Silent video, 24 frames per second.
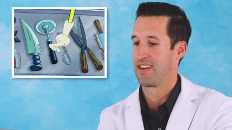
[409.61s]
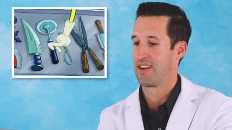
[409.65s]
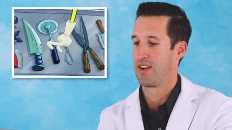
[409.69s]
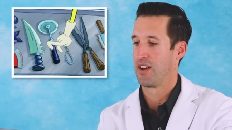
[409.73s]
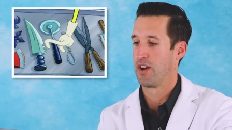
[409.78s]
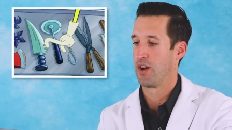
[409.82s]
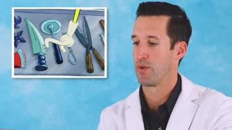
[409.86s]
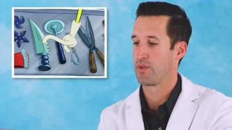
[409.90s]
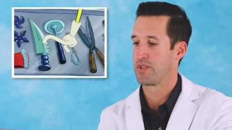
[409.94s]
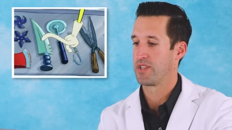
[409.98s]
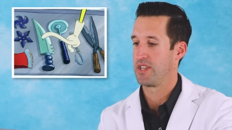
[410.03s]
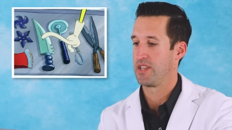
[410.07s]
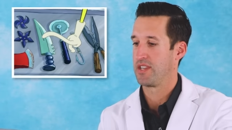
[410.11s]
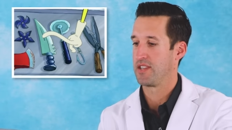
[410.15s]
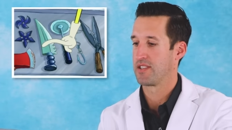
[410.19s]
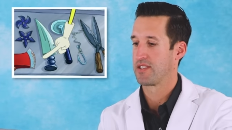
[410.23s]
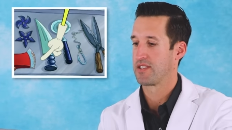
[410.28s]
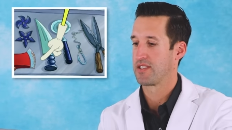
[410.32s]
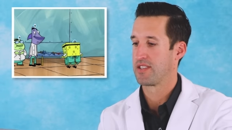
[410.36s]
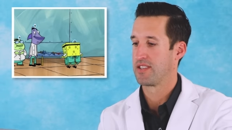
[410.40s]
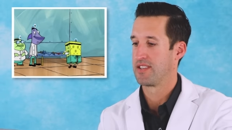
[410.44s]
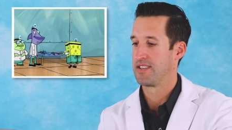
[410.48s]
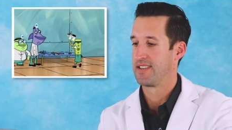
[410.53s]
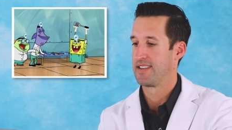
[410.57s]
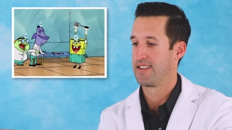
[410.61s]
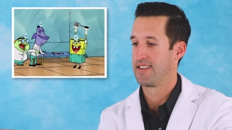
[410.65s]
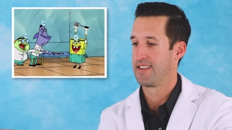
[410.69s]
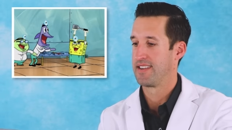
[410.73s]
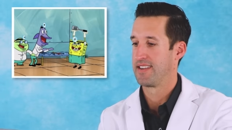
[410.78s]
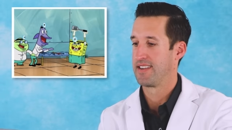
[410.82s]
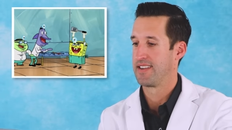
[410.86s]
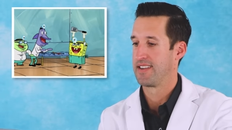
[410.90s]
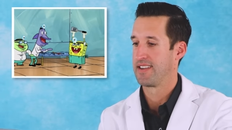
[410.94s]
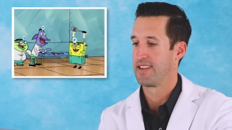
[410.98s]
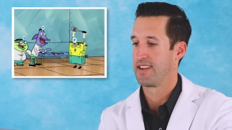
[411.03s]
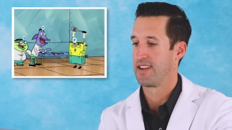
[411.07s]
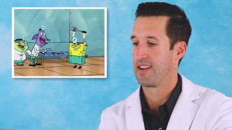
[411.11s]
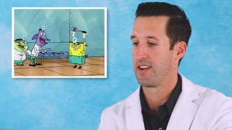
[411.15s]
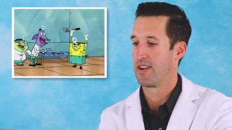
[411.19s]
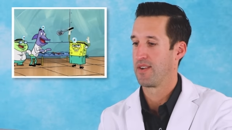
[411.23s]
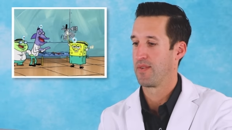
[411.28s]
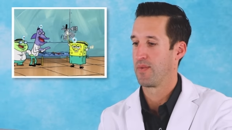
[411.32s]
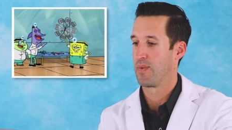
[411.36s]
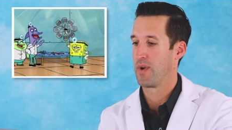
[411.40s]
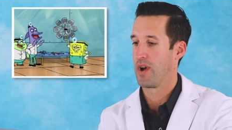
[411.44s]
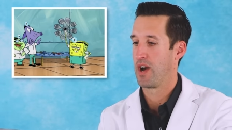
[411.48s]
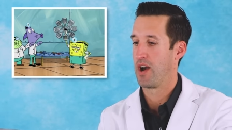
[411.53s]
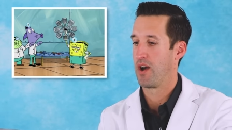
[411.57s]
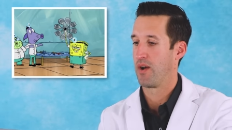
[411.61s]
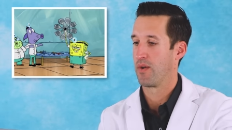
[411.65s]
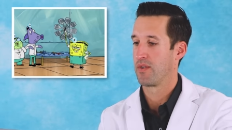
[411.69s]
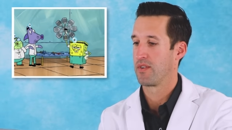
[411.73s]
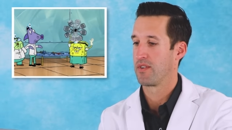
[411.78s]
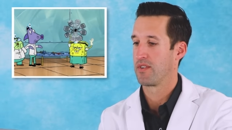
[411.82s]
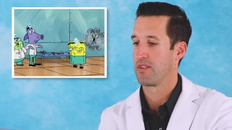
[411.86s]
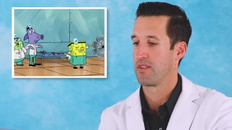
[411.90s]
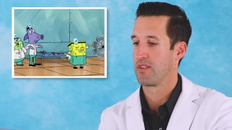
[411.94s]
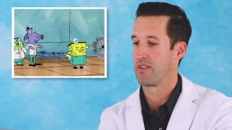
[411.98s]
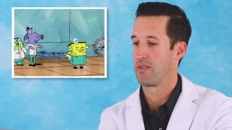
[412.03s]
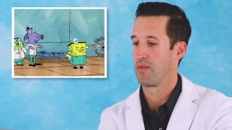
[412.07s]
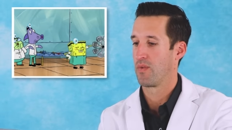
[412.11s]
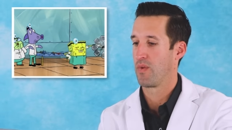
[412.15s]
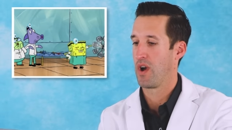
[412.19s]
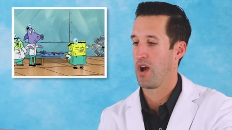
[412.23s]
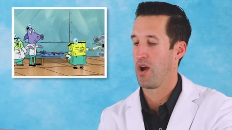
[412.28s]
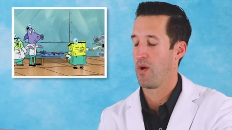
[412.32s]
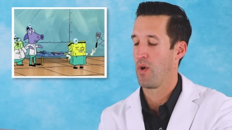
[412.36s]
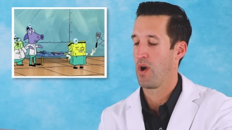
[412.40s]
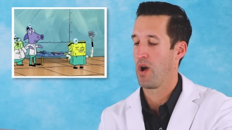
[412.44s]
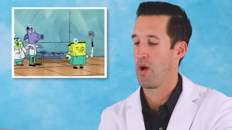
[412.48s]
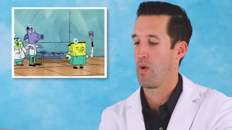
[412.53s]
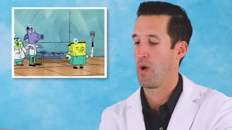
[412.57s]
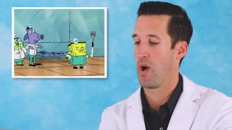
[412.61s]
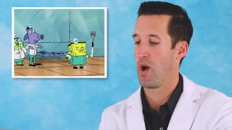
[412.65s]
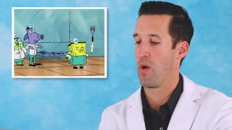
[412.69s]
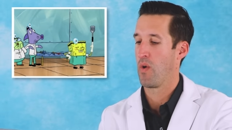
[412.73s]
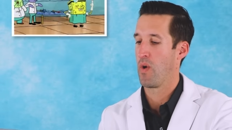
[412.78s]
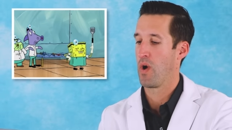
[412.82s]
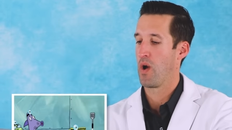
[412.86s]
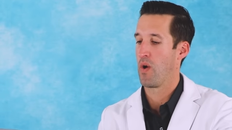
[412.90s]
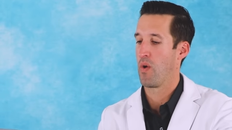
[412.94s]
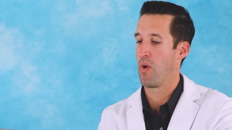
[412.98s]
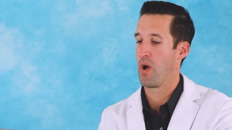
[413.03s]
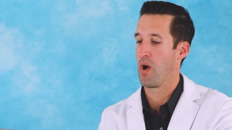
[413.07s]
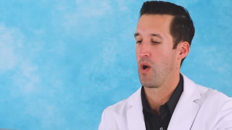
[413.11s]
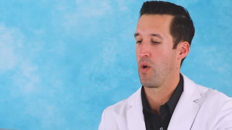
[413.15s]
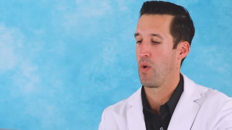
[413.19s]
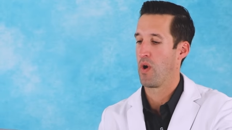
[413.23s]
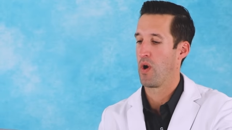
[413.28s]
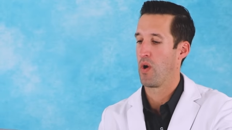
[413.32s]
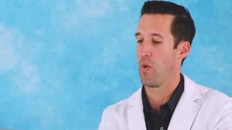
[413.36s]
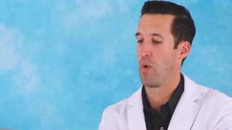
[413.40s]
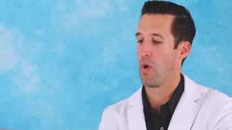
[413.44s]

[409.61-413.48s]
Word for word: Oh, geez. Here we go. Whoa. Whoa, whoa, whoa, whoa, whoa, whoa,